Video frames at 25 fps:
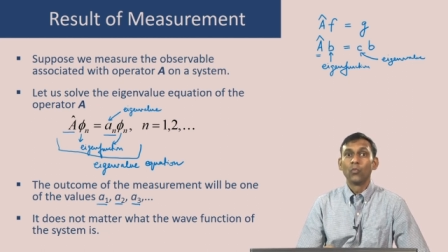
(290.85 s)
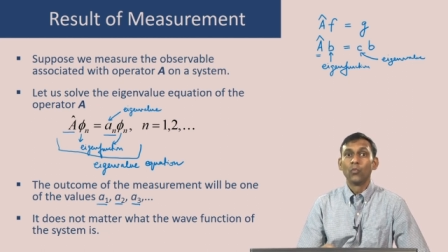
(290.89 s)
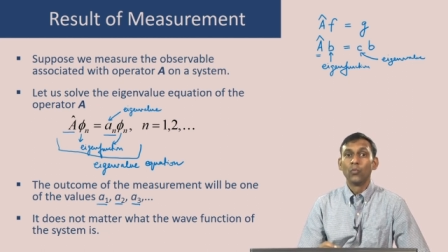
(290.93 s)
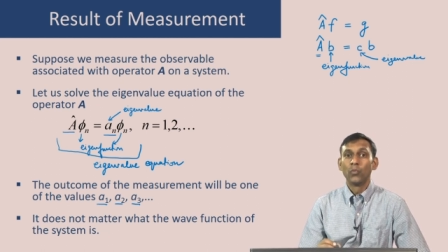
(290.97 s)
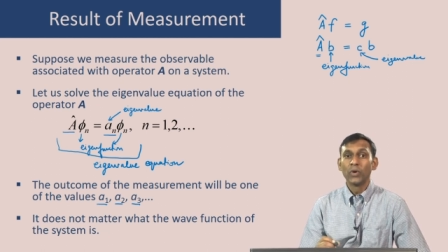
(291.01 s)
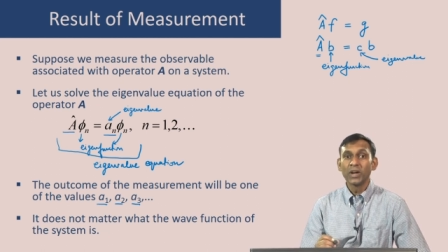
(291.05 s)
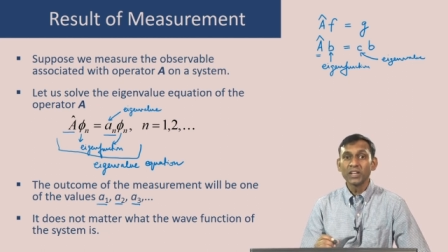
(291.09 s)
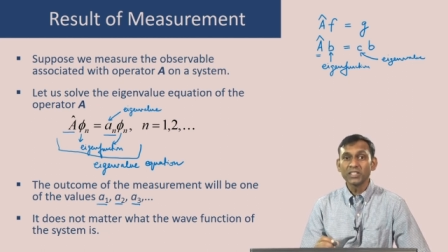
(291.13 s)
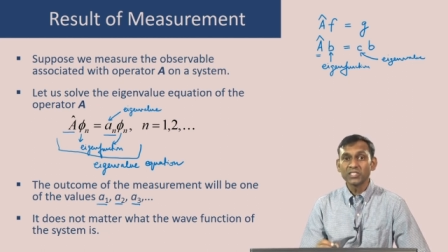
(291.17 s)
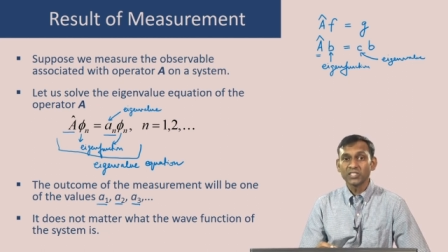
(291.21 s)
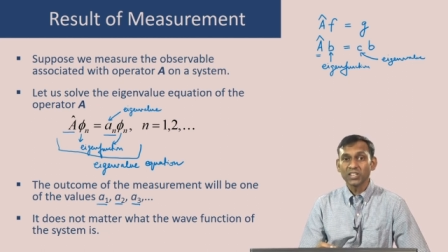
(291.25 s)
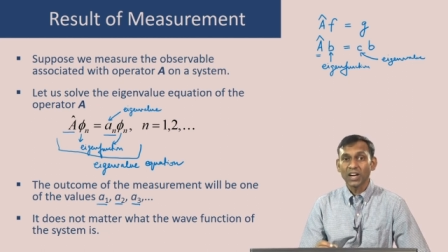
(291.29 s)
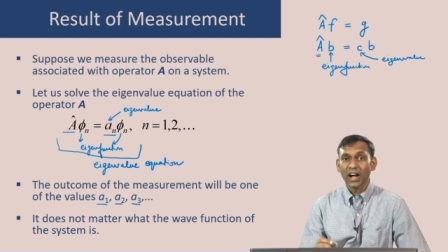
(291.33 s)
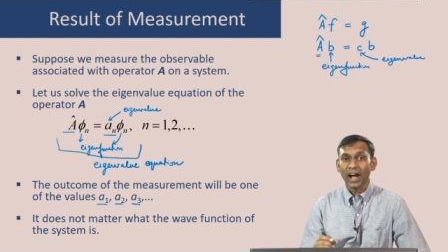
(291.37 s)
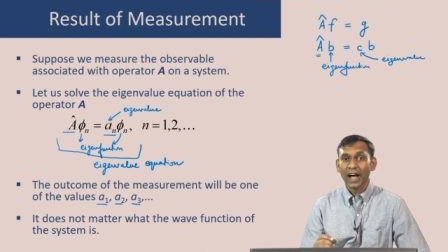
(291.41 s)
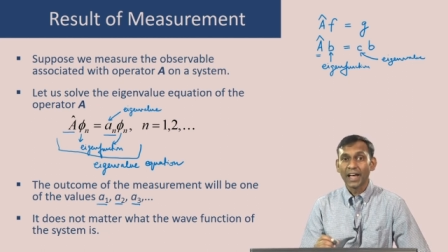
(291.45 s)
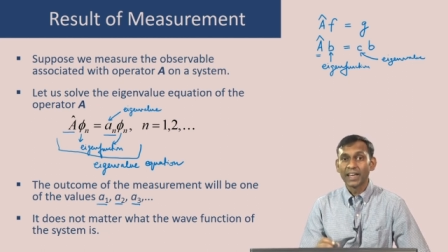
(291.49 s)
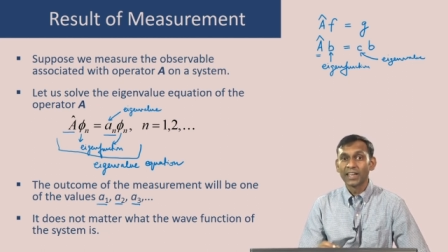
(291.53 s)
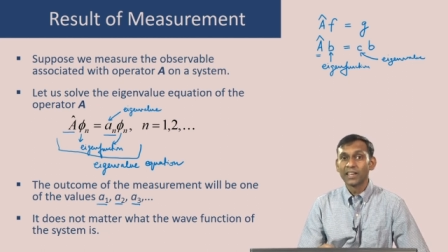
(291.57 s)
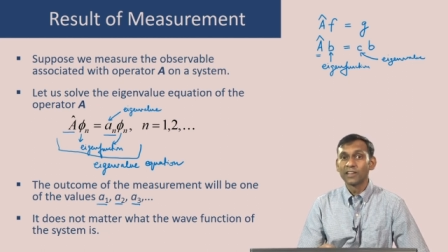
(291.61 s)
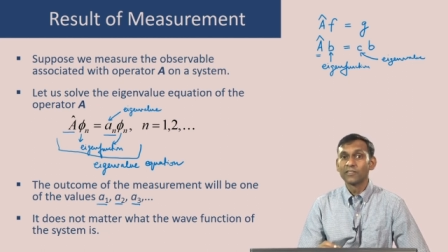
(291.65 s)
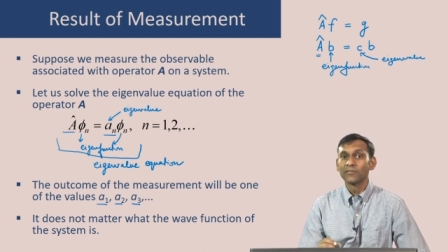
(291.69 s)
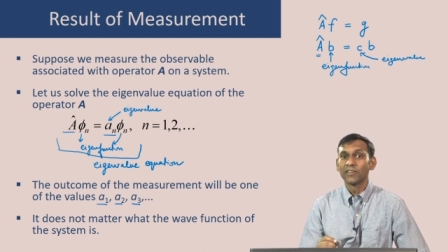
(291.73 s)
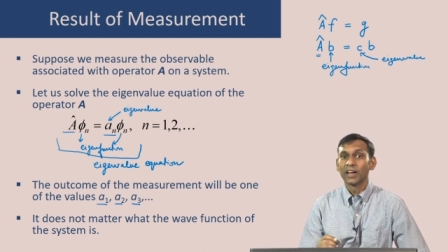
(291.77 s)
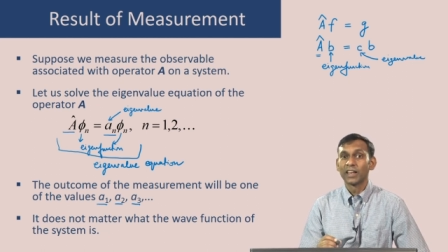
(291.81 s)
which
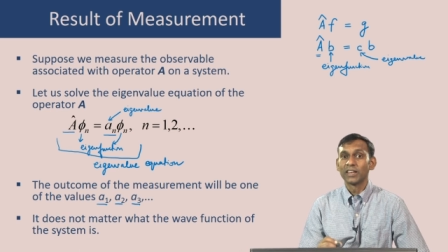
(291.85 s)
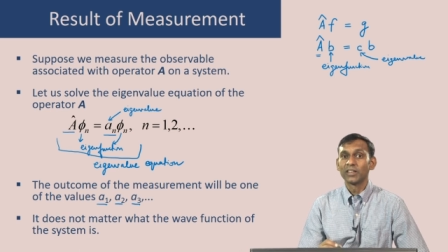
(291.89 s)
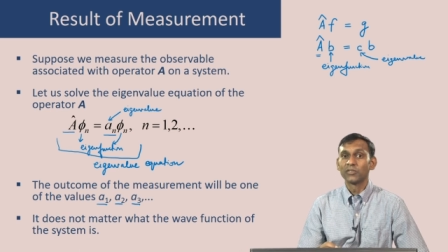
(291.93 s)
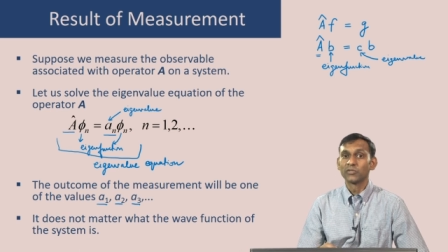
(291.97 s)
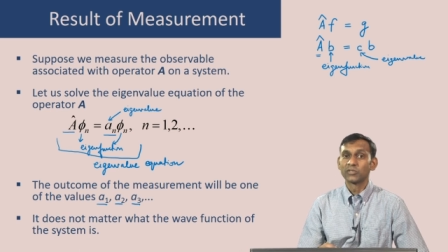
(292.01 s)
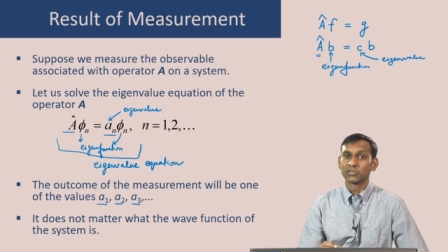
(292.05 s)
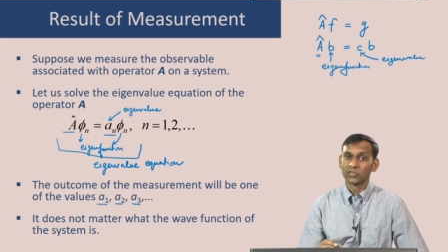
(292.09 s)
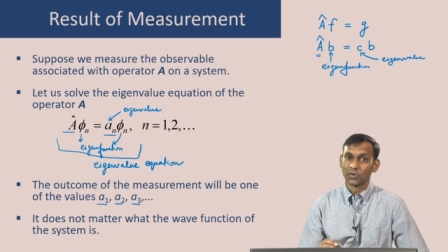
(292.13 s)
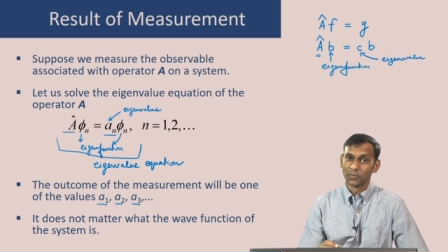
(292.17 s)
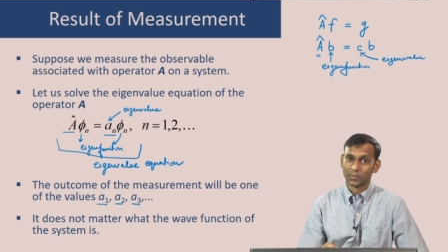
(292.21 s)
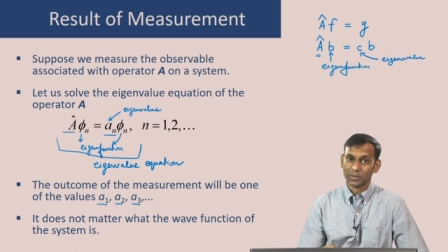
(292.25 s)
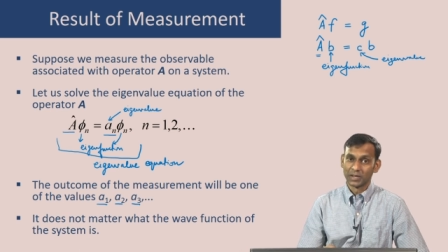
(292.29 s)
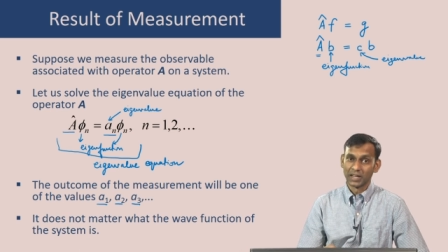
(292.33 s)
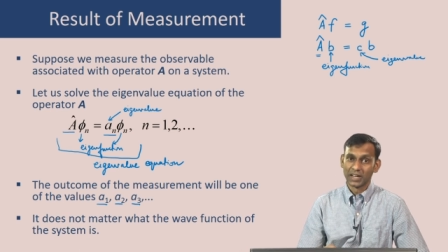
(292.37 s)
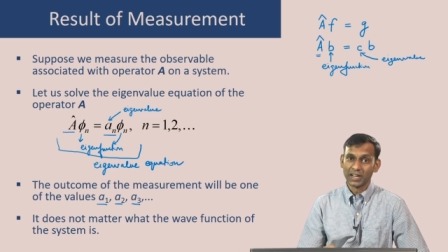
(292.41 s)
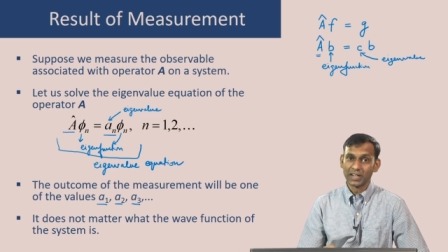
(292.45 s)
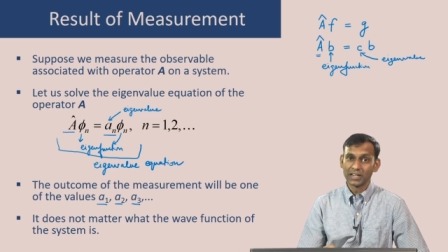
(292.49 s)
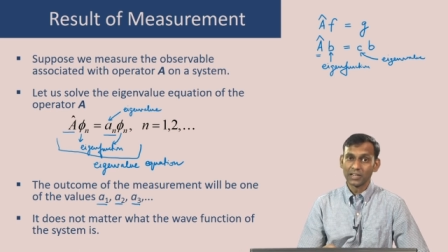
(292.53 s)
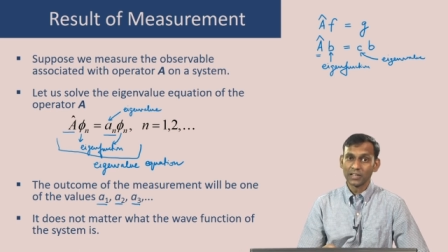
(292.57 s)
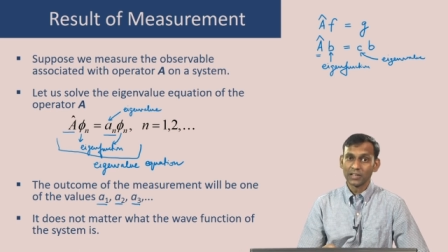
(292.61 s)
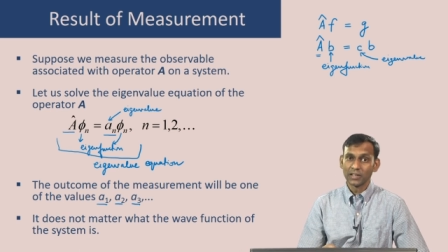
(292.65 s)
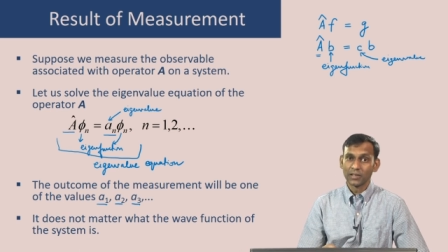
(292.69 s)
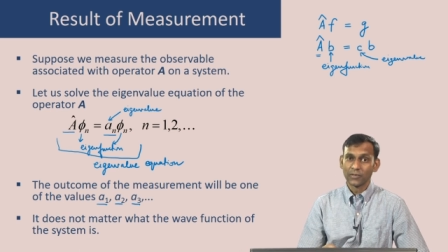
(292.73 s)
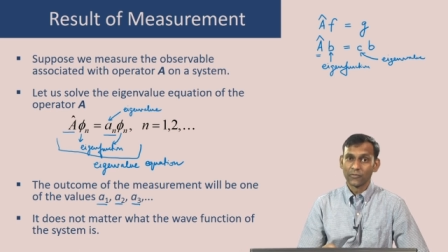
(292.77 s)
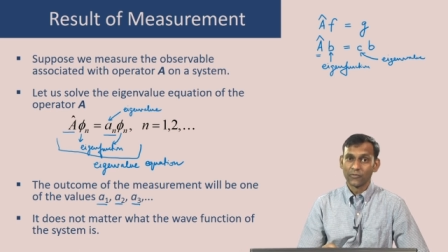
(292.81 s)
eigenvalue is
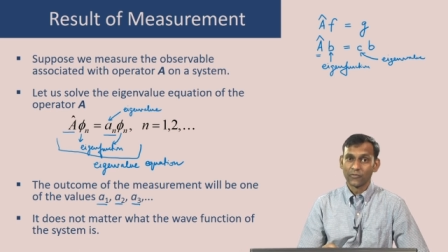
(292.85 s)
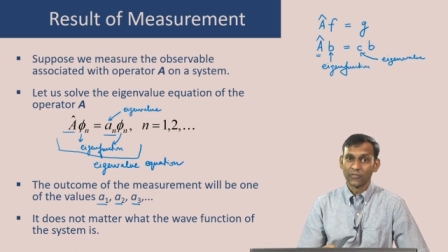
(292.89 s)
obtained